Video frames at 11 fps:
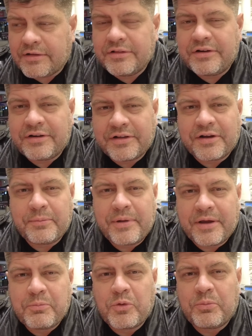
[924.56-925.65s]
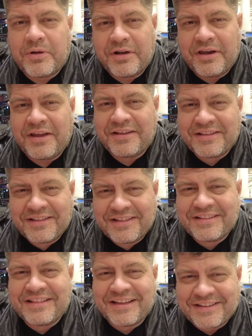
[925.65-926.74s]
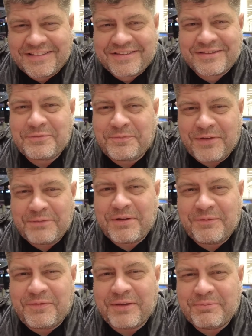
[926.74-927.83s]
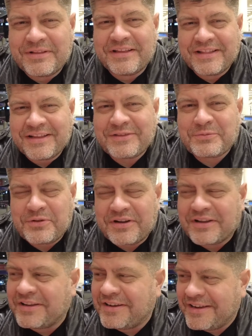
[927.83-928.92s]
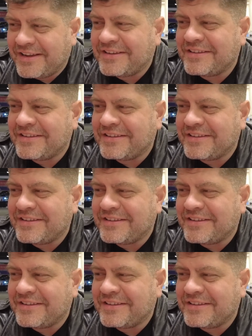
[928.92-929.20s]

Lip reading: clearly gotta make more money. That's to feed my family, that's what I gotta add.